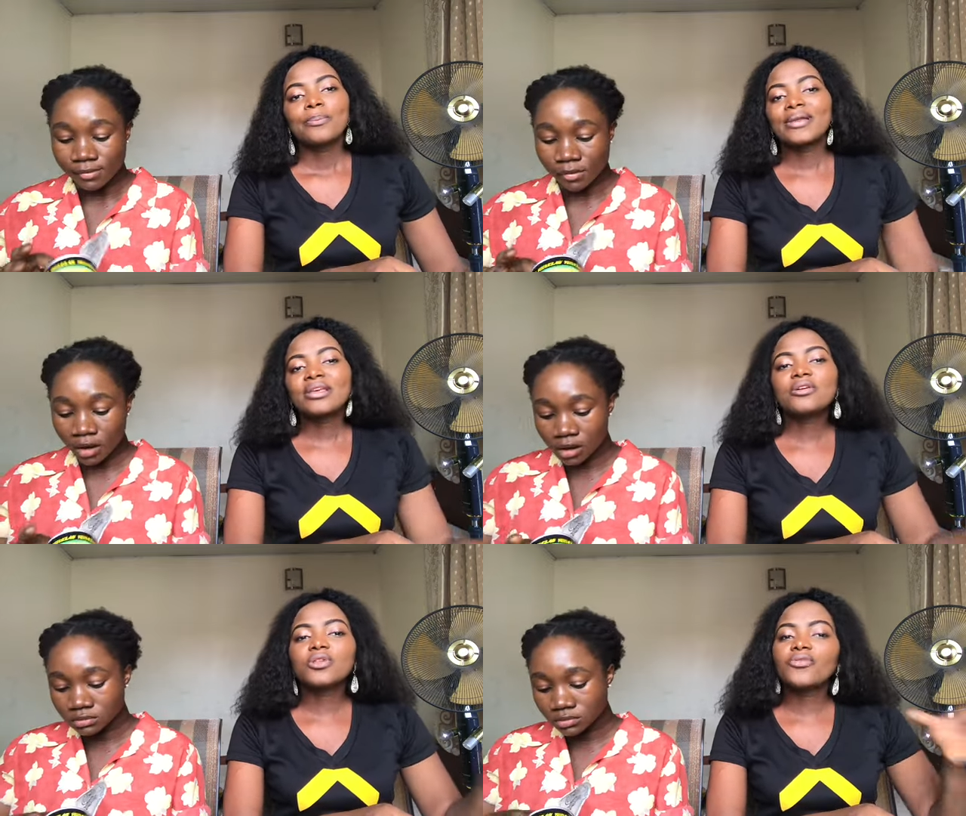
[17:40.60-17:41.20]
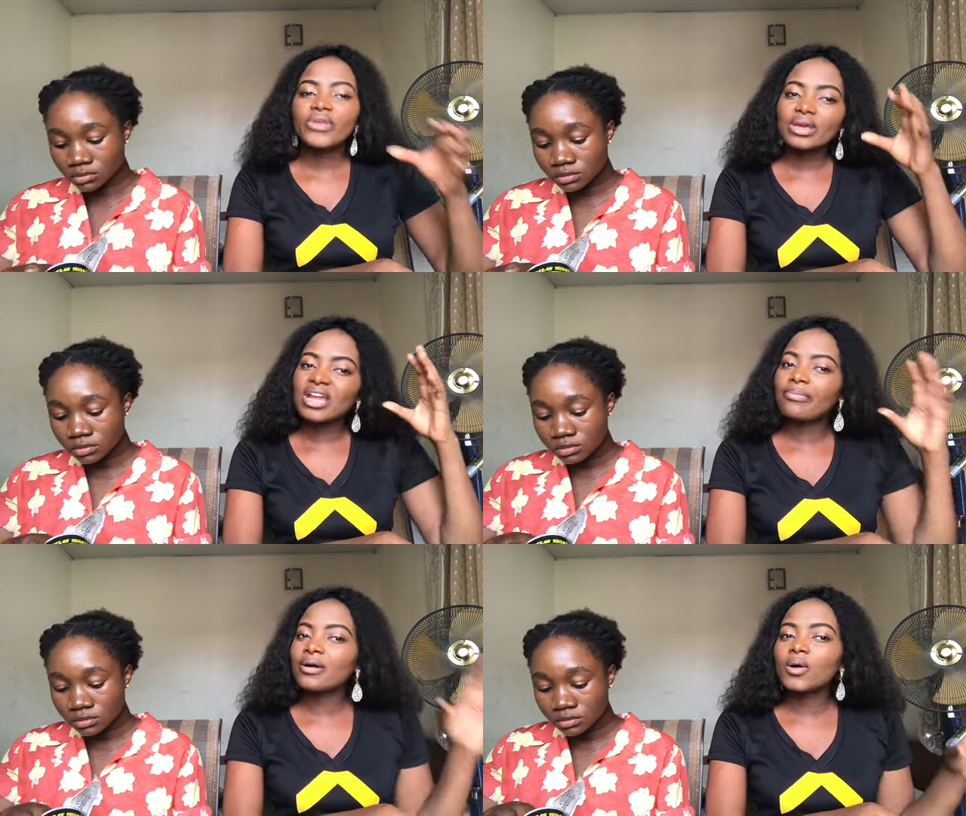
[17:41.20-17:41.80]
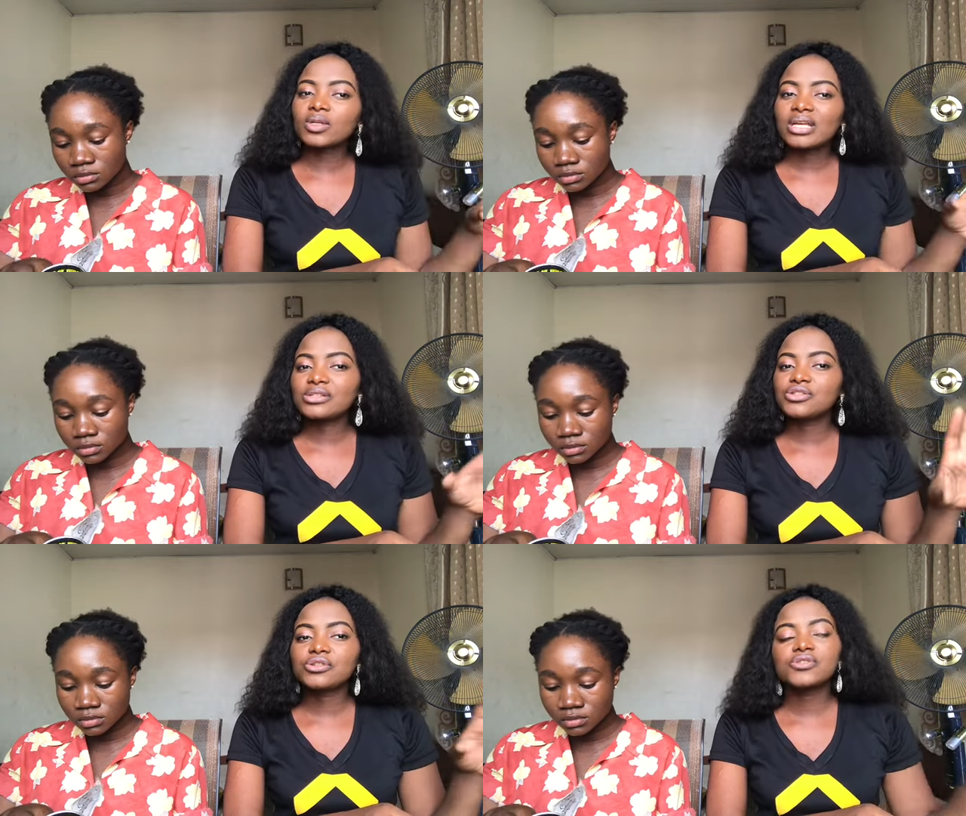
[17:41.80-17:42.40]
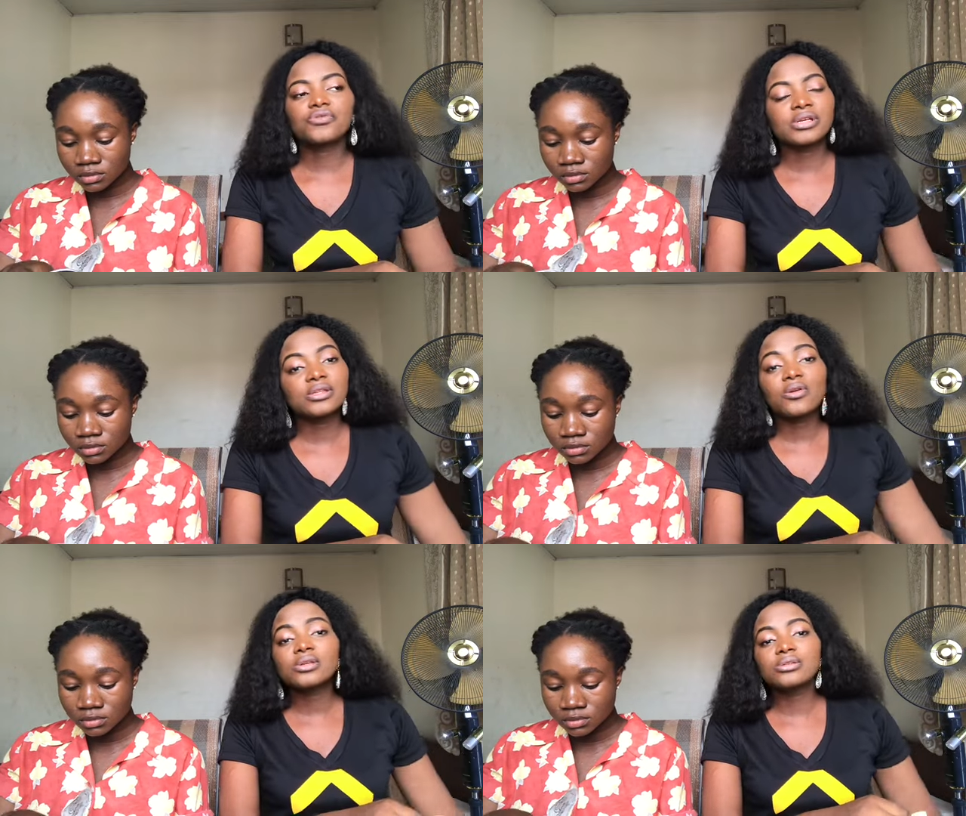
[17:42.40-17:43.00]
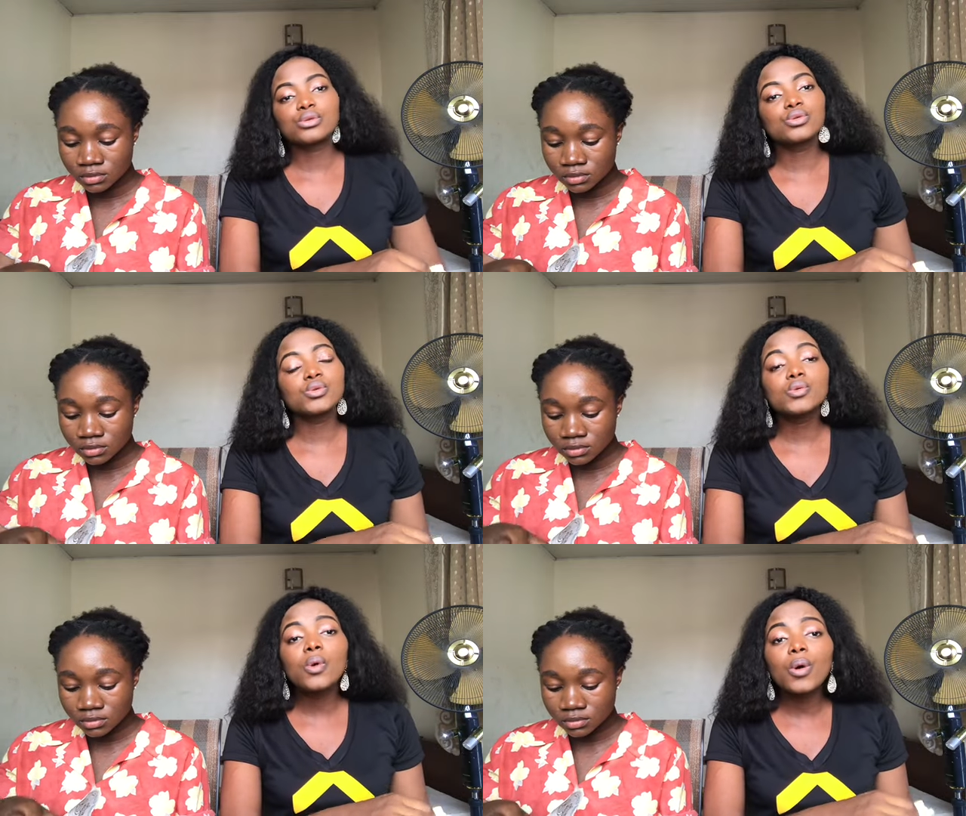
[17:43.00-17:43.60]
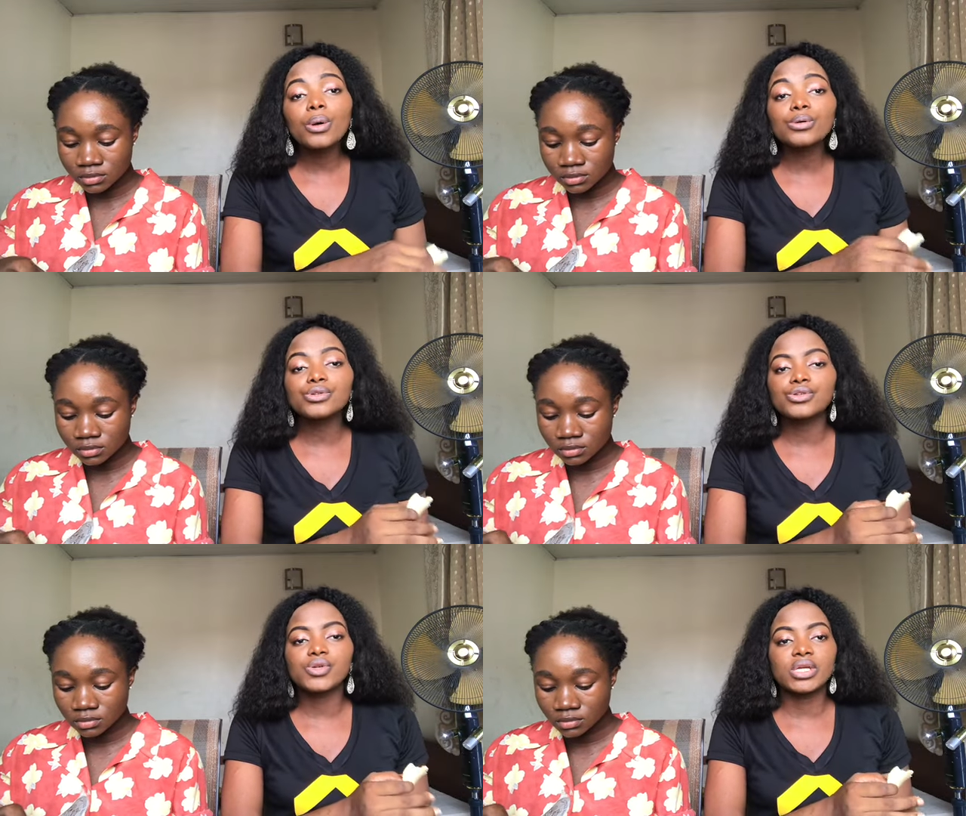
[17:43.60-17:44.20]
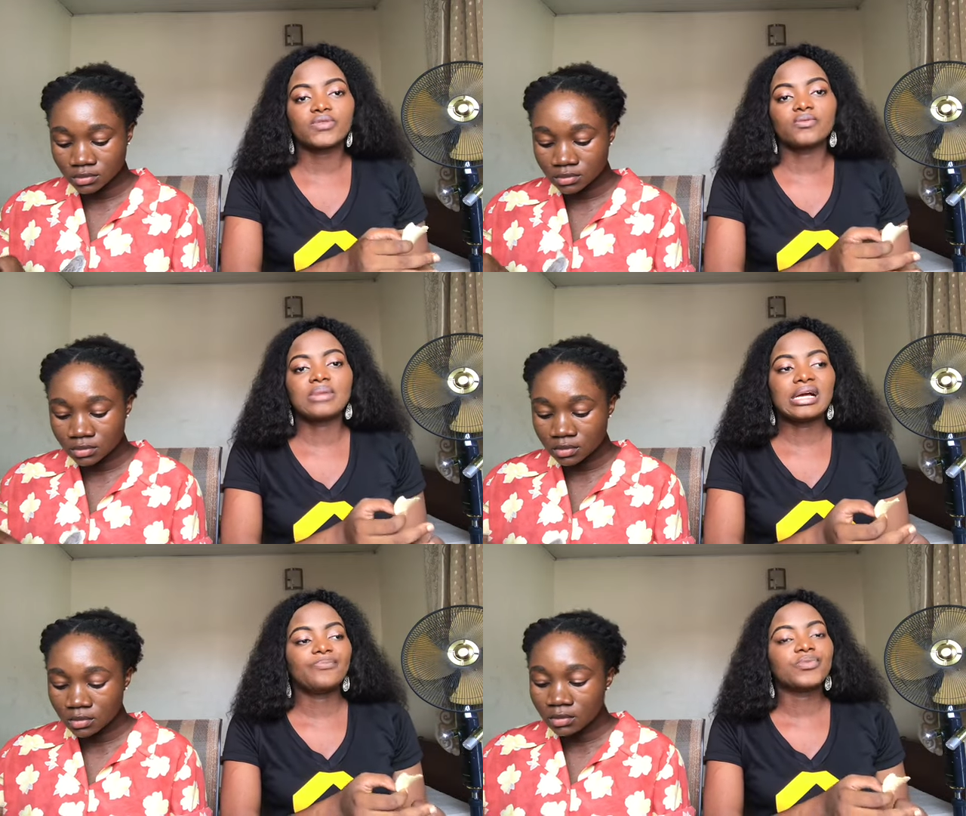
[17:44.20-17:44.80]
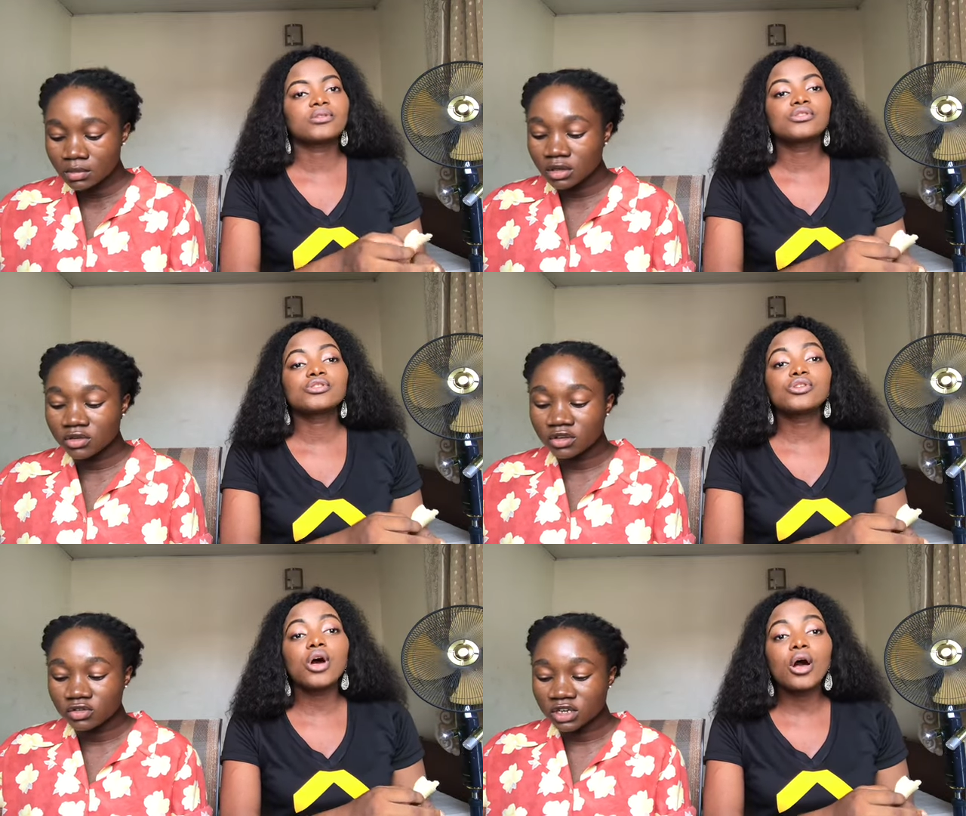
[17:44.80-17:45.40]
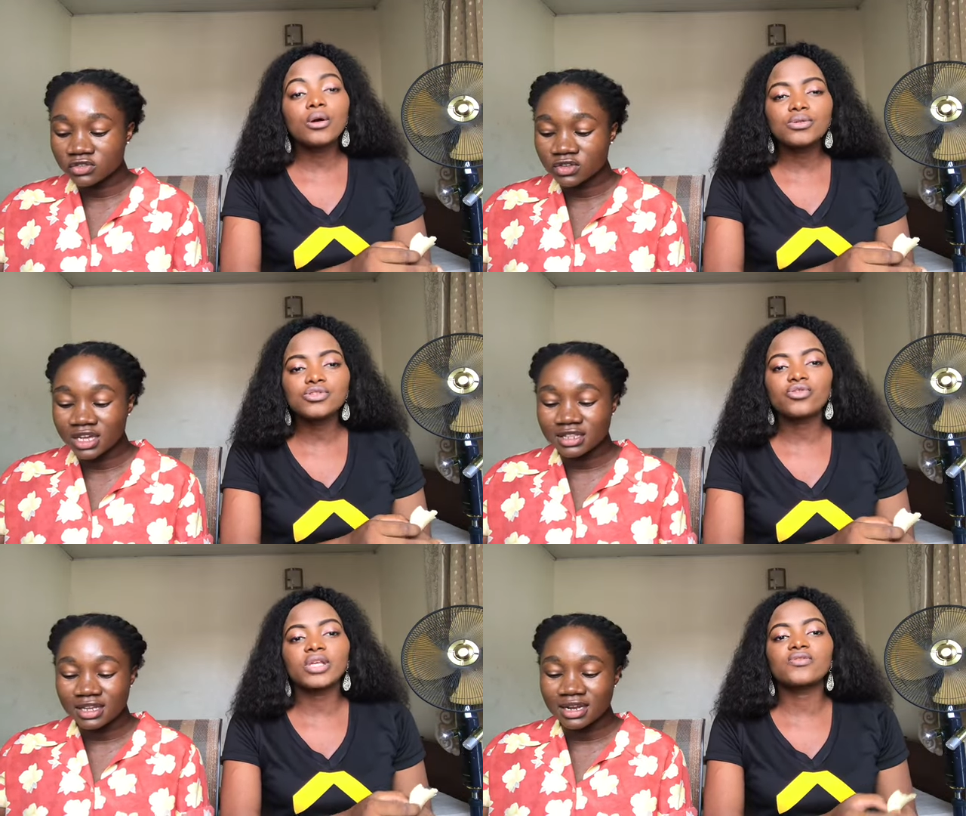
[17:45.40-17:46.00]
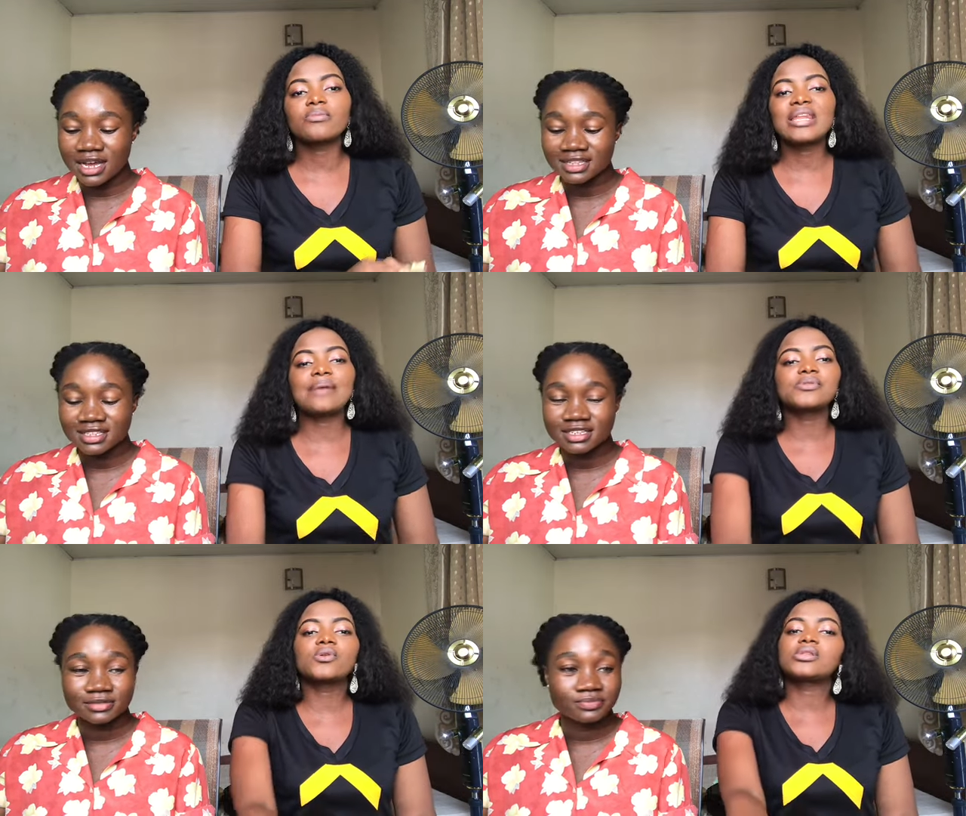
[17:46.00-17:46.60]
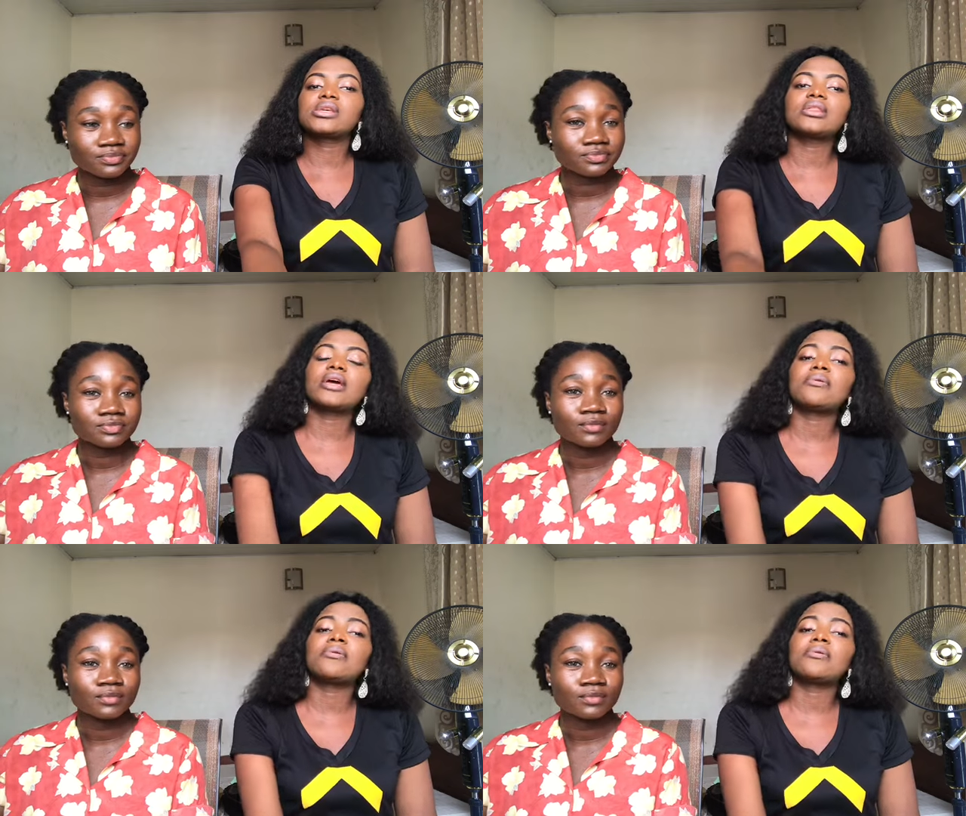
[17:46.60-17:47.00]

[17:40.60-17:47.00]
Speaker 1: by the time you're done thinking about all that, you just rest. Lagos is so stressful, man. It's so, stressful. stressful. Then, I mean, I'm then, so thin. I